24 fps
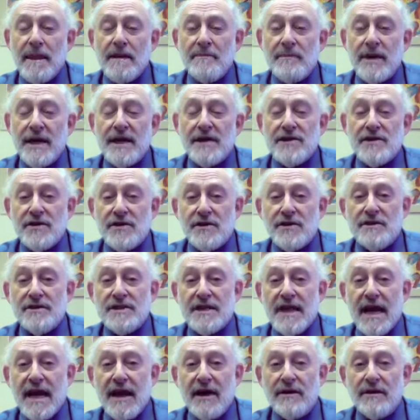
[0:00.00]
But it
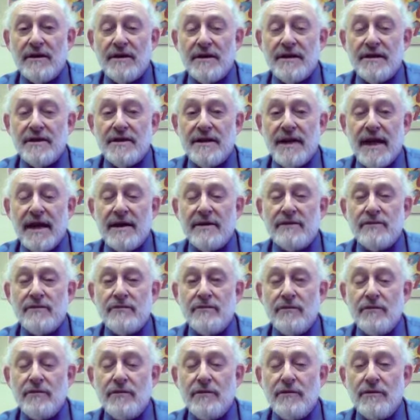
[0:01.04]
turns out that
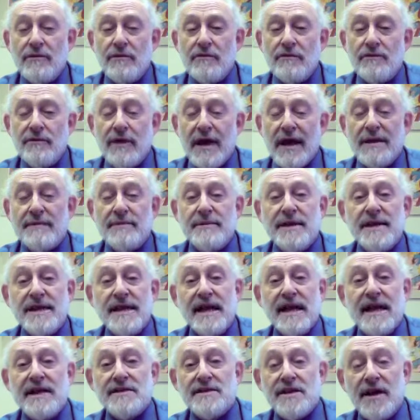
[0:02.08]
vitamin
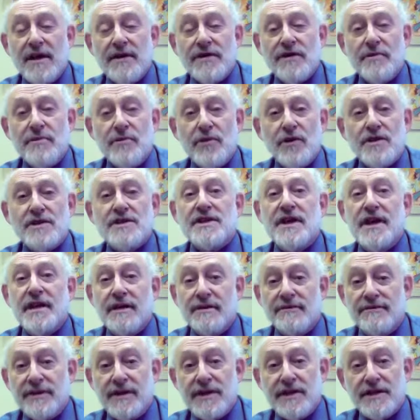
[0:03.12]
D has other more
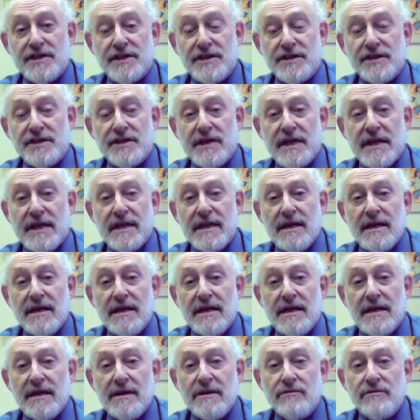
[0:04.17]
subtle functions.
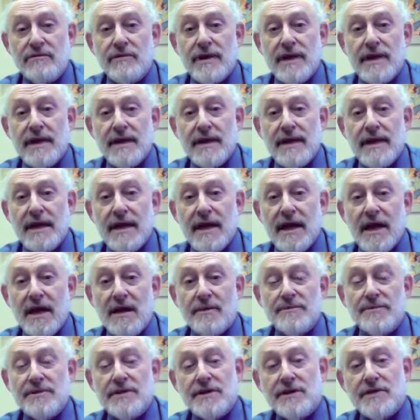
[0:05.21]
It really
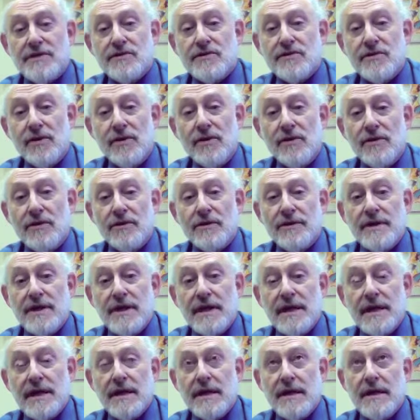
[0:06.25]
helps control
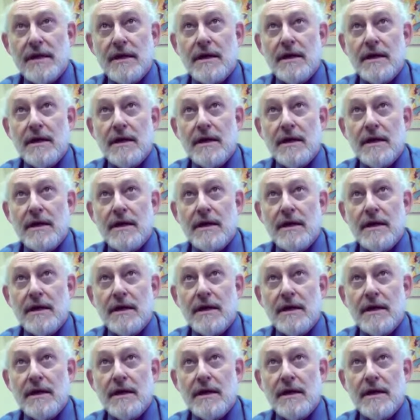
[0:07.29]
the